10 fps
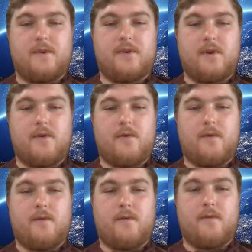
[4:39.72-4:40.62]

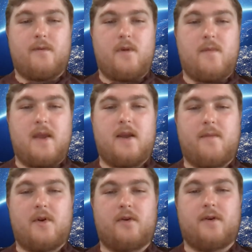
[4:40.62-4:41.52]
So you may
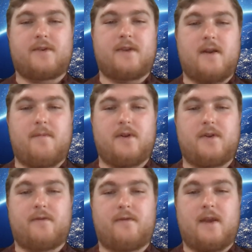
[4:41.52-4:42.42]
come across a
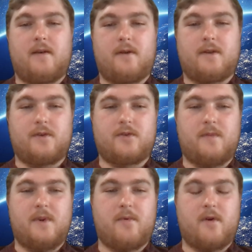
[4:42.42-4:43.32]
bunch of fake social
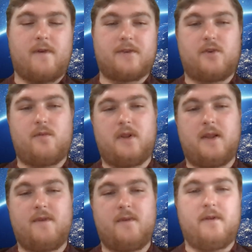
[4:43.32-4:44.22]
media profiles or you
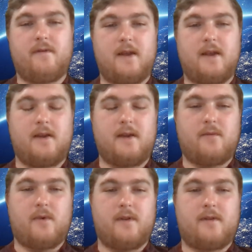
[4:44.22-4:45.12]
believe to be fake
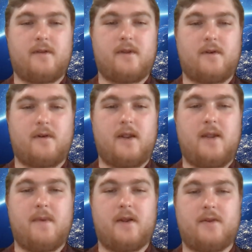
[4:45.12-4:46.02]
with their
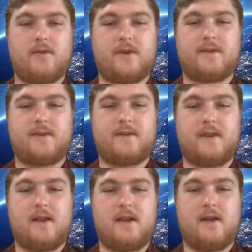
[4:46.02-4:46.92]
email
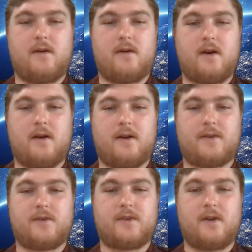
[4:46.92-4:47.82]
addresses
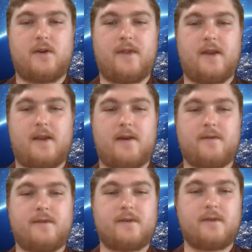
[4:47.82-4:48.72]
associated on the
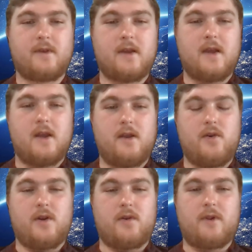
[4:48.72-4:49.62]
accounts.
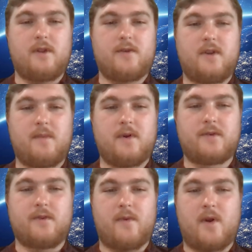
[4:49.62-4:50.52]
You can run those
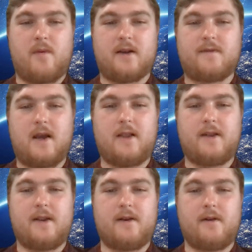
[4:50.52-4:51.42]
emails through Mailbox
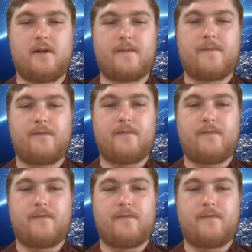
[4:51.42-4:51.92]
Validator.